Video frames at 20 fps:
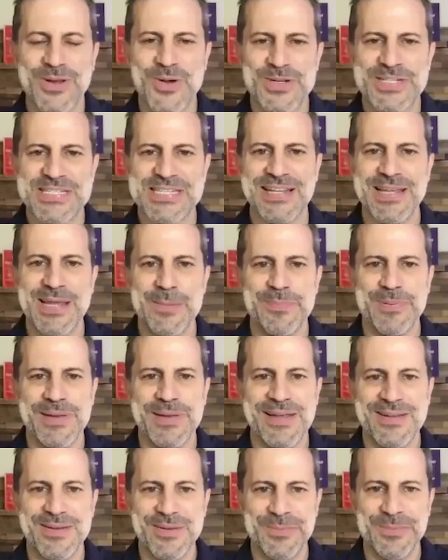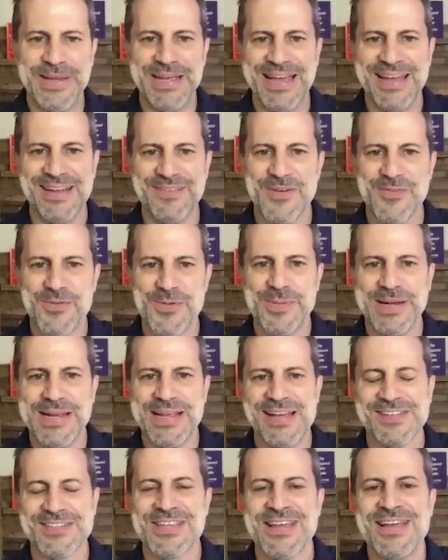to sleep and you'll be ahead of everybody
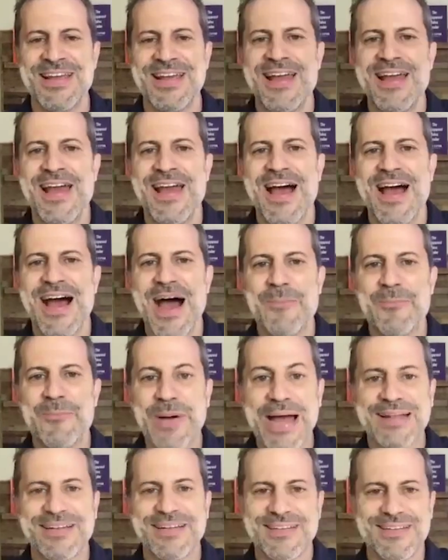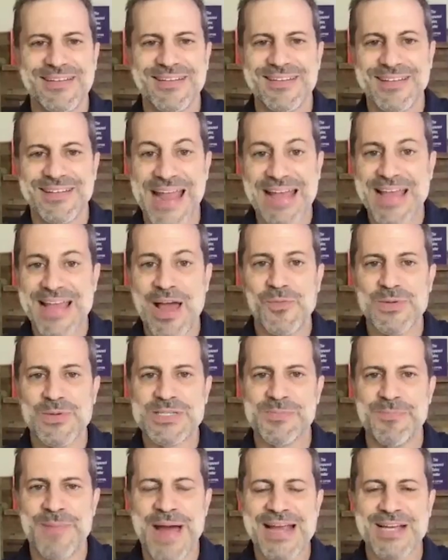else. Um, but yeah, that
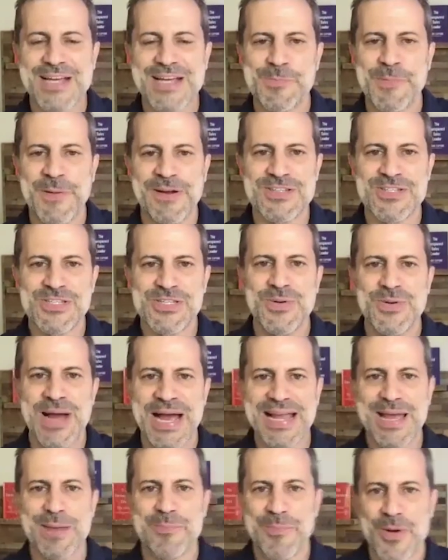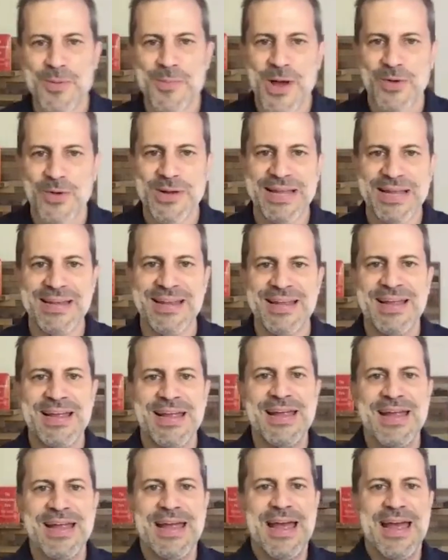was my experience too. I got promoted
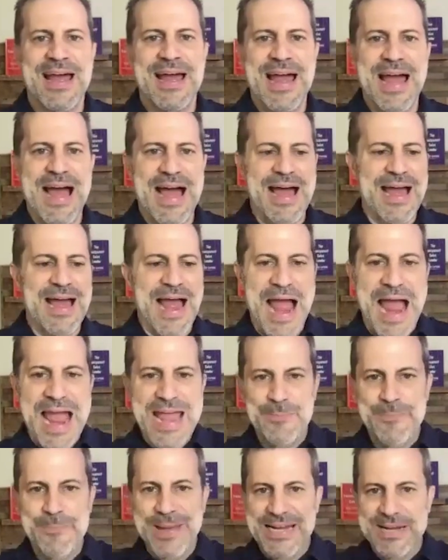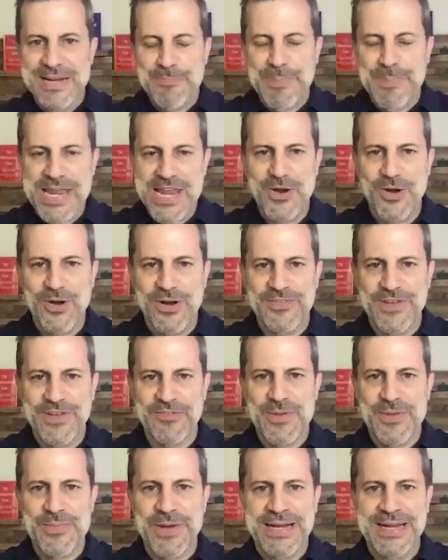I had been a peer of
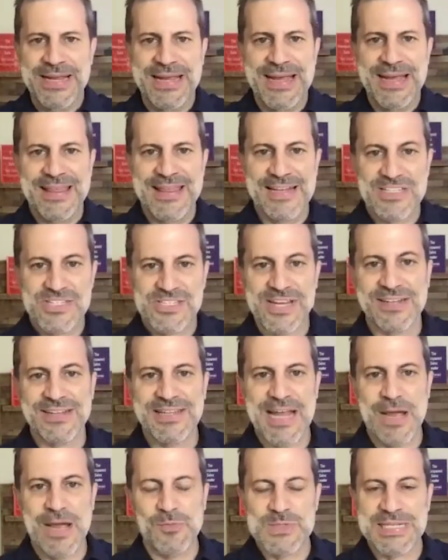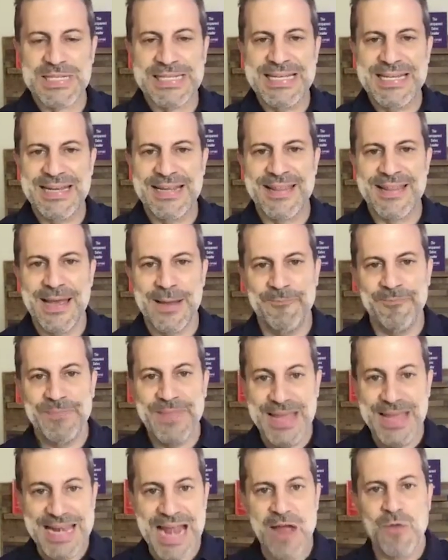everybody, and then suddenly I was leading them,
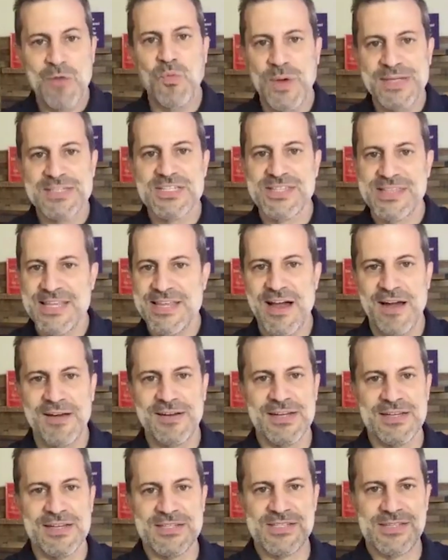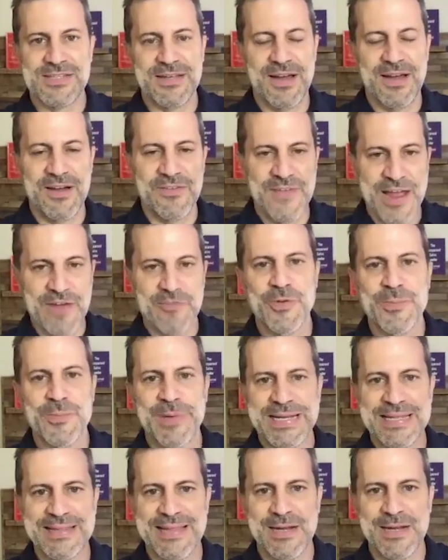and I was the youngest of
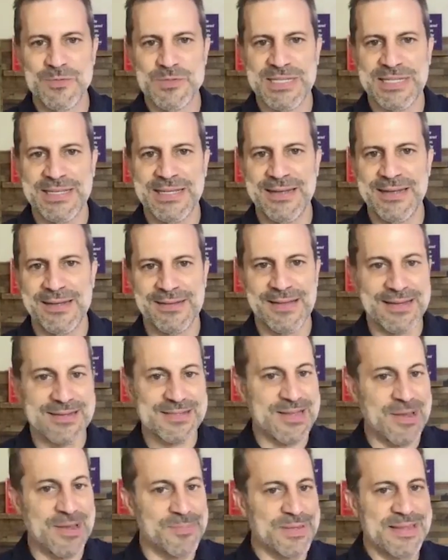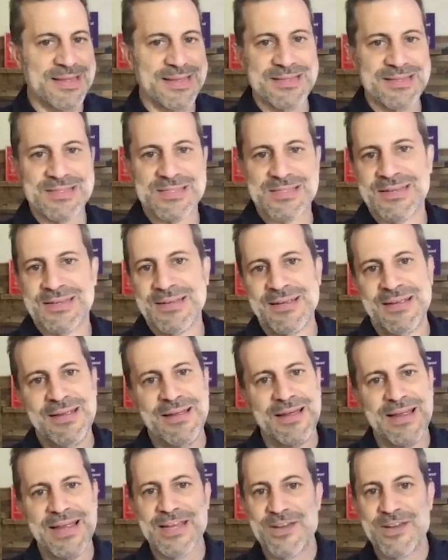everybody that I was leading. Like some of these
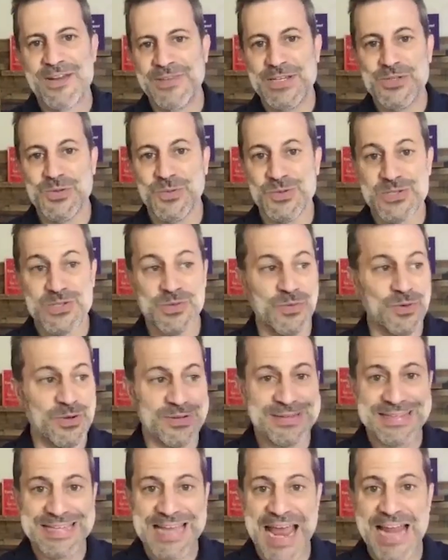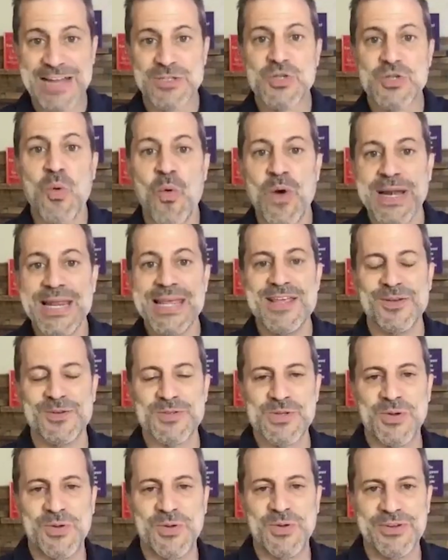individuals were 10, 20
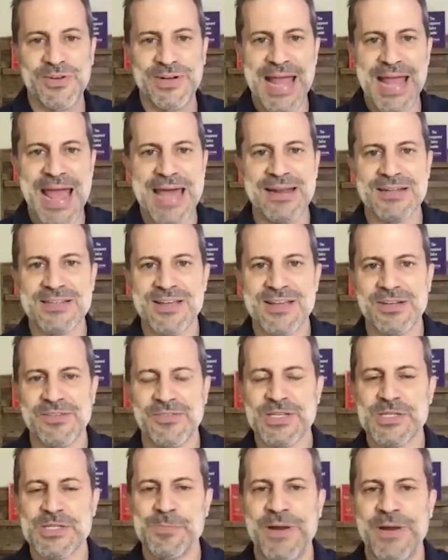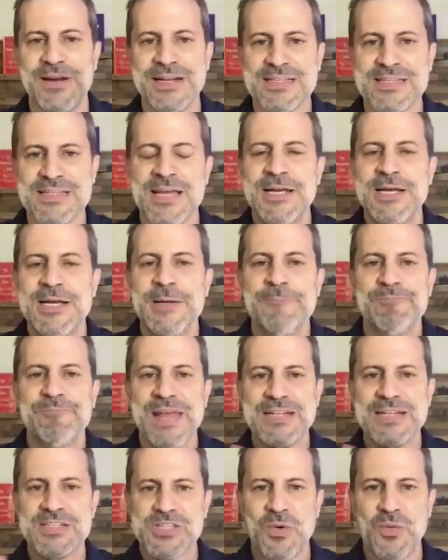years older and had a ton of experience.
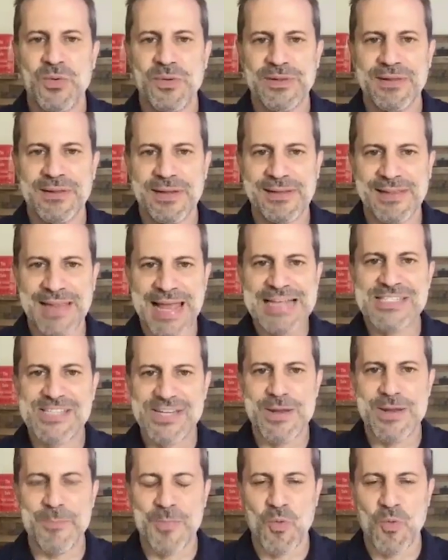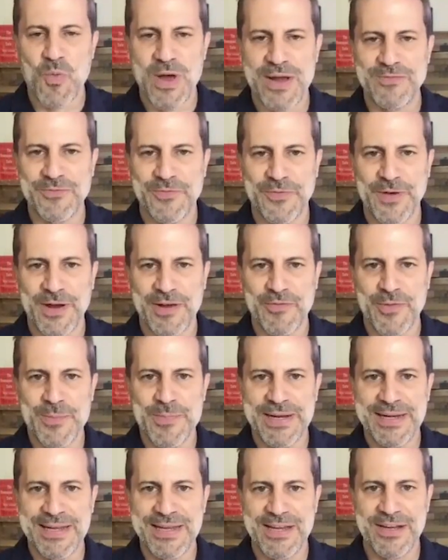And so, like, lesson number one for
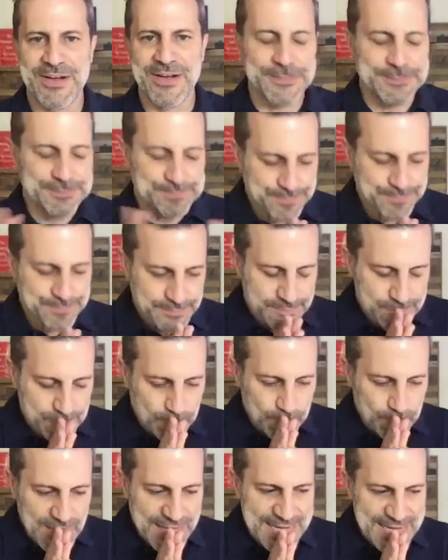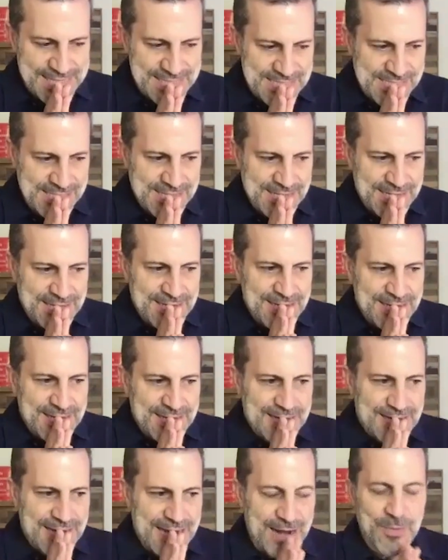everybody here is
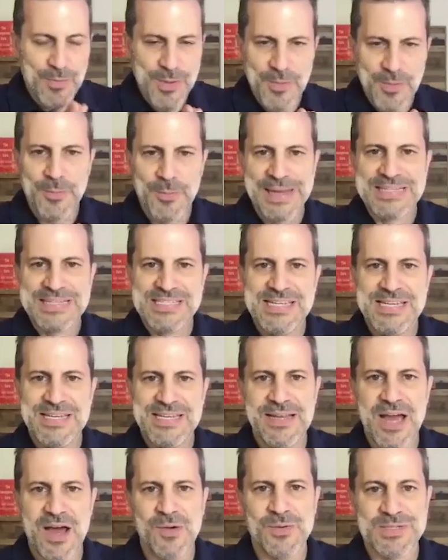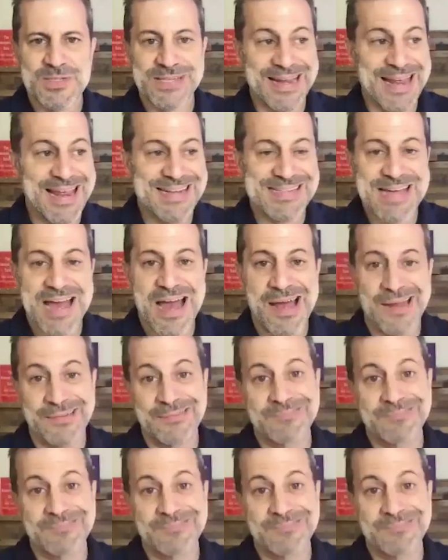I remember my CEO was like, Hey, Todd,